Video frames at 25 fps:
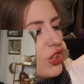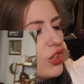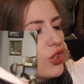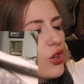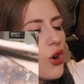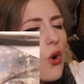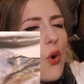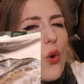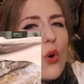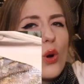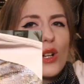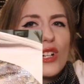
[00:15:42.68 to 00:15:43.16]

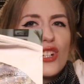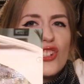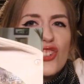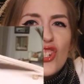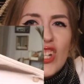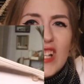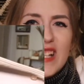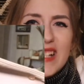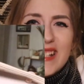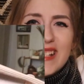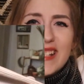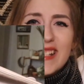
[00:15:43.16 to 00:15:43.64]

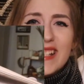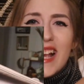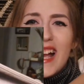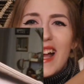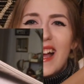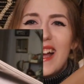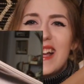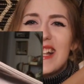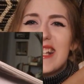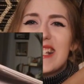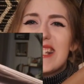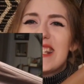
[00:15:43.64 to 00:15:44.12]
gorgeous
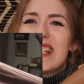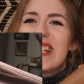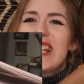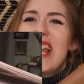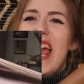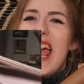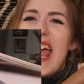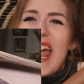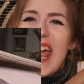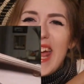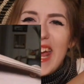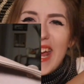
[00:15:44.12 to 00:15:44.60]

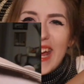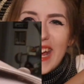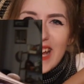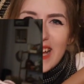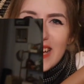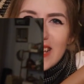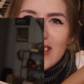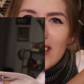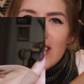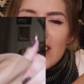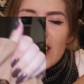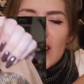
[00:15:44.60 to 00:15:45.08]

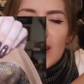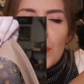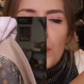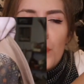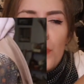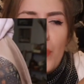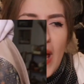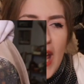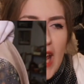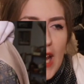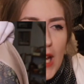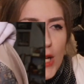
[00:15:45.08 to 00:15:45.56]
tan, this
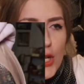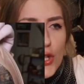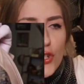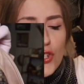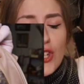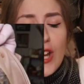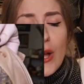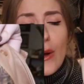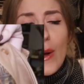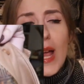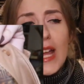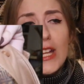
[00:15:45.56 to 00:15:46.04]
beige.
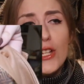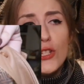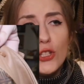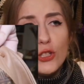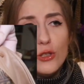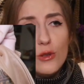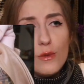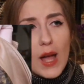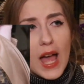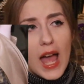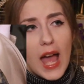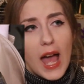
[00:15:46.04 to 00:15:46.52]
Now I
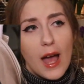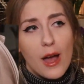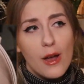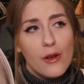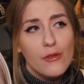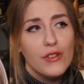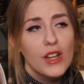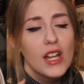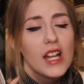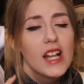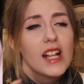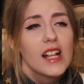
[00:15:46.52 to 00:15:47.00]
do
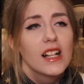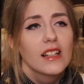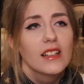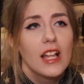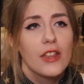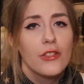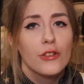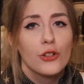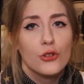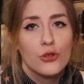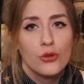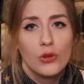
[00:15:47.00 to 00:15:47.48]
have
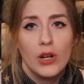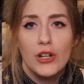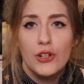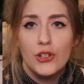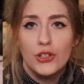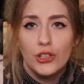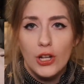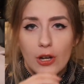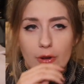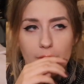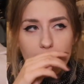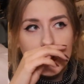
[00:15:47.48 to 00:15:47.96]
leather
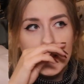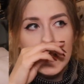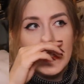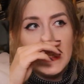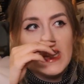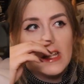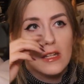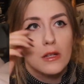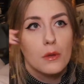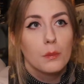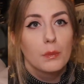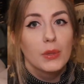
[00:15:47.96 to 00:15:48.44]
trench coats
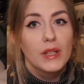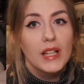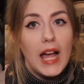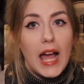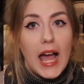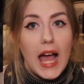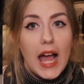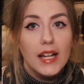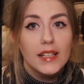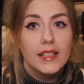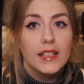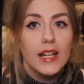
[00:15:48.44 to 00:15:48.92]
in
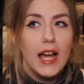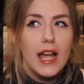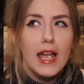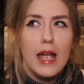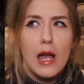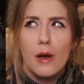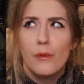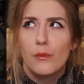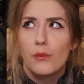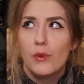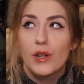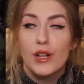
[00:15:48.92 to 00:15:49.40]
black, I
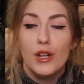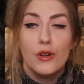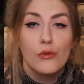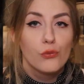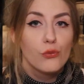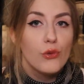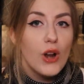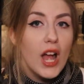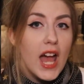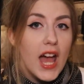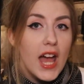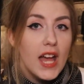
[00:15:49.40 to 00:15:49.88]
have one in
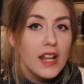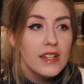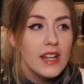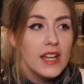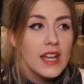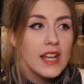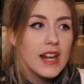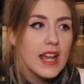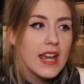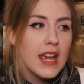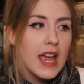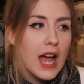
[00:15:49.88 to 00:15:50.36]
red,
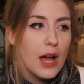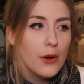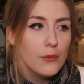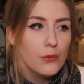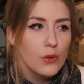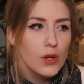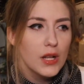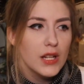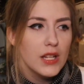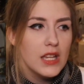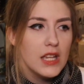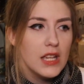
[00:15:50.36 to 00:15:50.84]
and I have
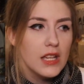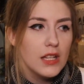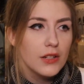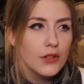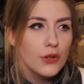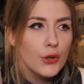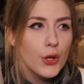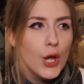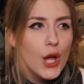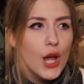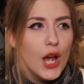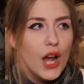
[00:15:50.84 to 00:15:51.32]
one
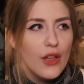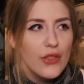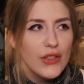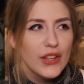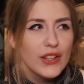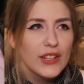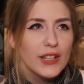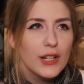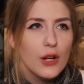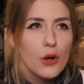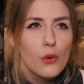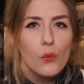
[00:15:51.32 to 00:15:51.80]
in, I
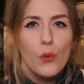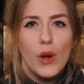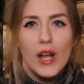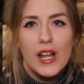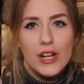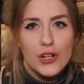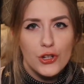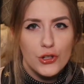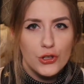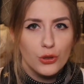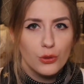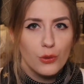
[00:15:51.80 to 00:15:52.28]
think, like a
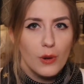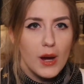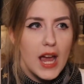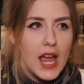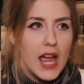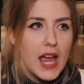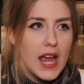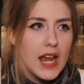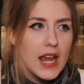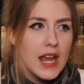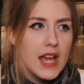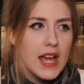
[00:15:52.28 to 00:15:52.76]
whitish
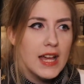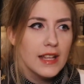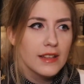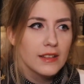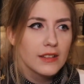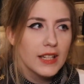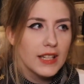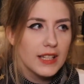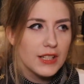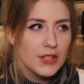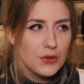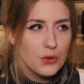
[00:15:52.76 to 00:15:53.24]
gray and
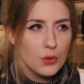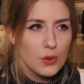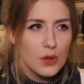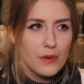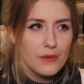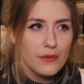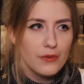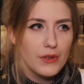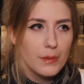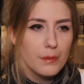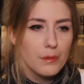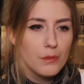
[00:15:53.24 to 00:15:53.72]
like sort
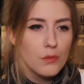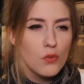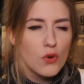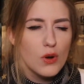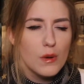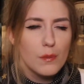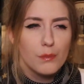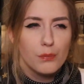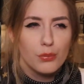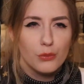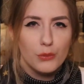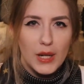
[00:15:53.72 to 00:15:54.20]
of a
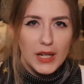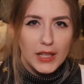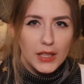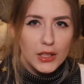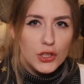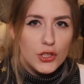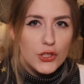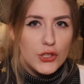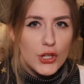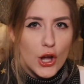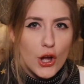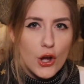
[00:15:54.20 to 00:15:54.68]
more
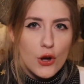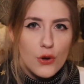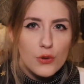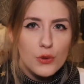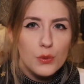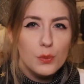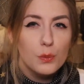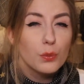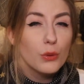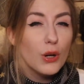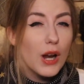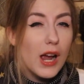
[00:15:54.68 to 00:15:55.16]
brick
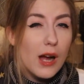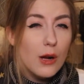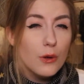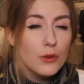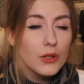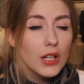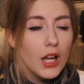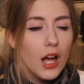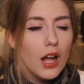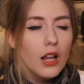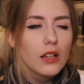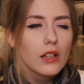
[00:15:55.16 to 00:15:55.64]
toned
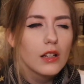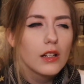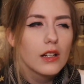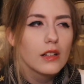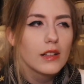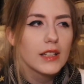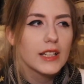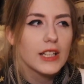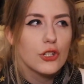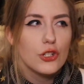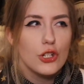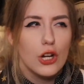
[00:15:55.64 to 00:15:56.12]
brown color,
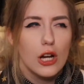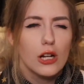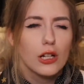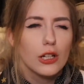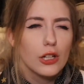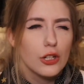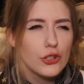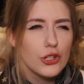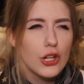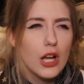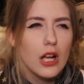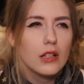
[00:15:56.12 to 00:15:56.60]
like a
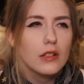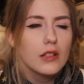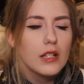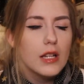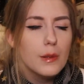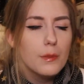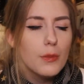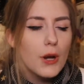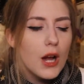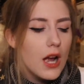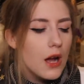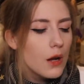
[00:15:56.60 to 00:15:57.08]
darker
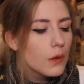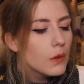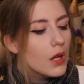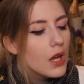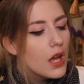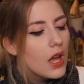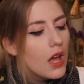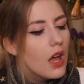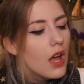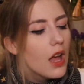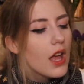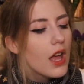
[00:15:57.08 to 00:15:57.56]
chocolatey brown.
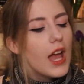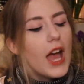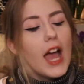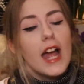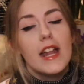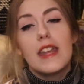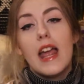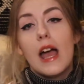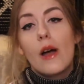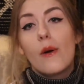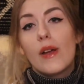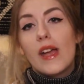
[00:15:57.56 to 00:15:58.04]

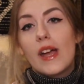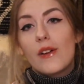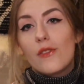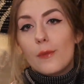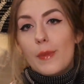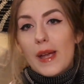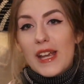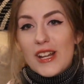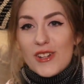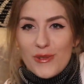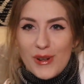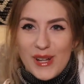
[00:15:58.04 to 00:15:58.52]
And now I have a
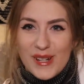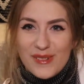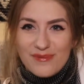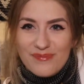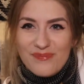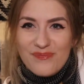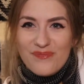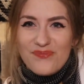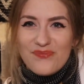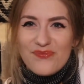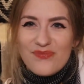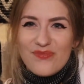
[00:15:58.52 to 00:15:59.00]
beige one.
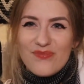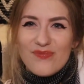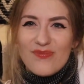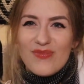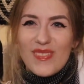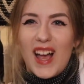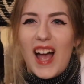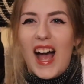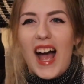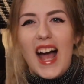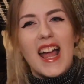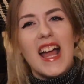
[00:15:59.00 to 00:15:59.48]

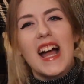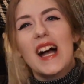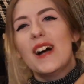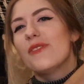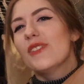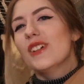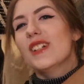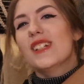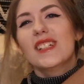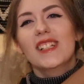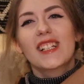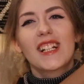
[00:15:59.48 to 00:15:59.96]
I have
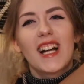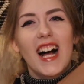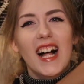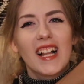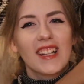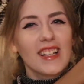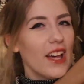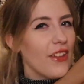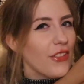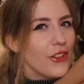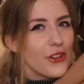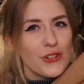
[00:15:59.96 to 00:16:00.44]
a
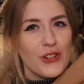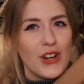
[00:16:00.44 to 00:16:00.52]
leather